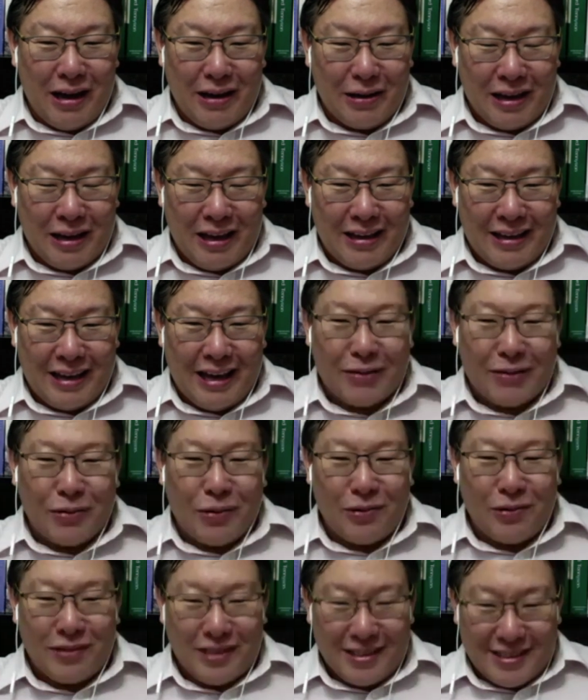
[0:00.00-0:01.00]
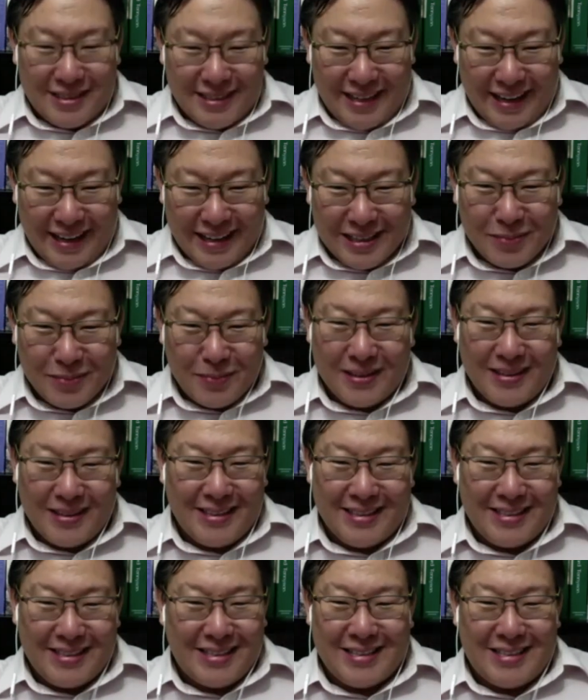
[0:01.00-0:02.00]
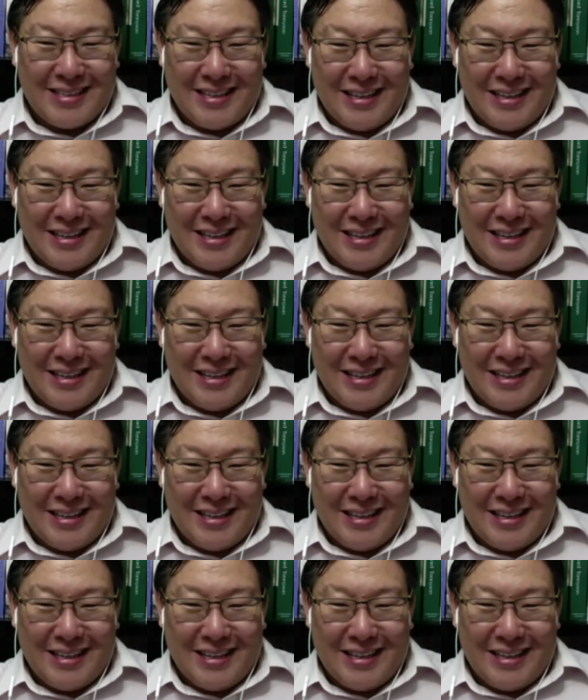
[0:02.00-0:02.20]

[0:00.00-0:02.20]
get all these things, but this is the